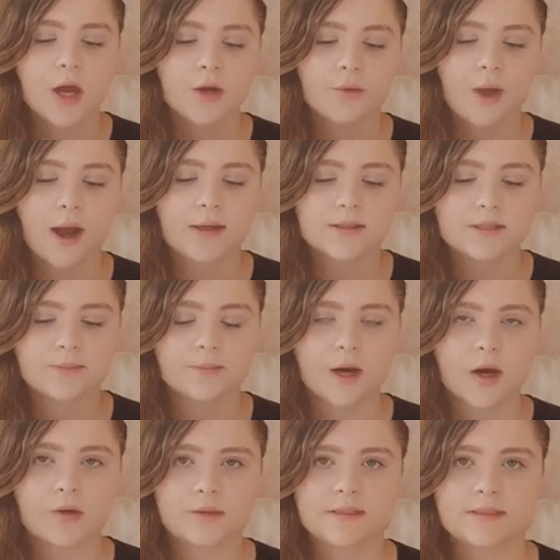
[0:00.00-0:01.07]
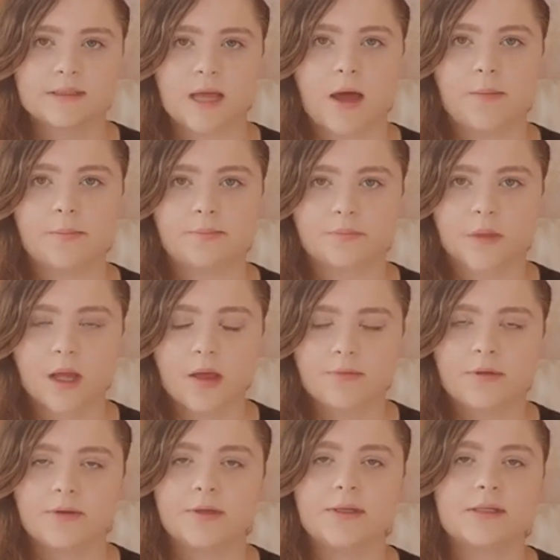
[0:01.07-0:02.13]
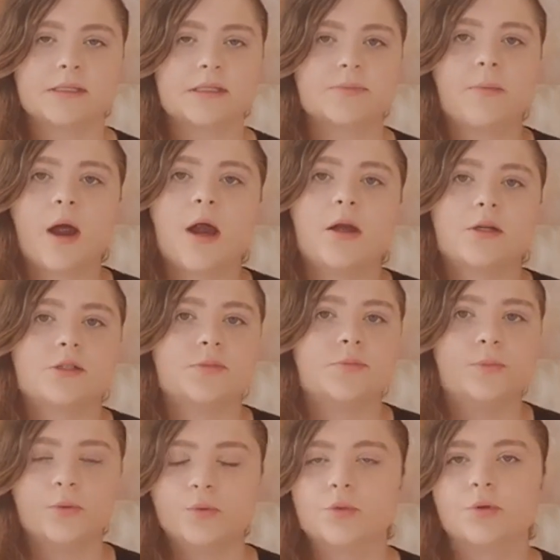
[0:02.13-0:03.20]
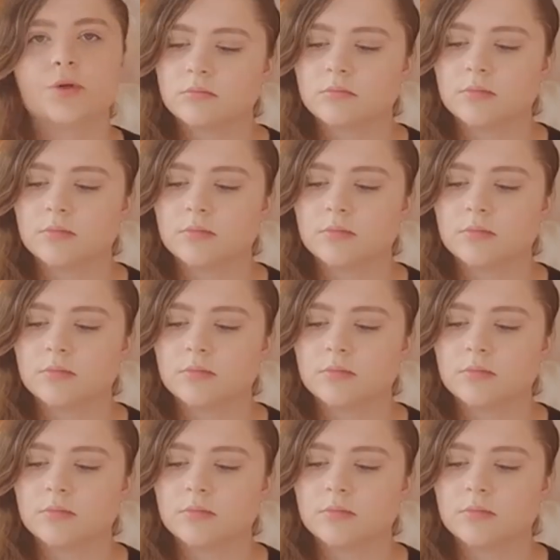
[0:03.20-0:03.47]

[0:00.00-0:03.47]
write about some very smart book.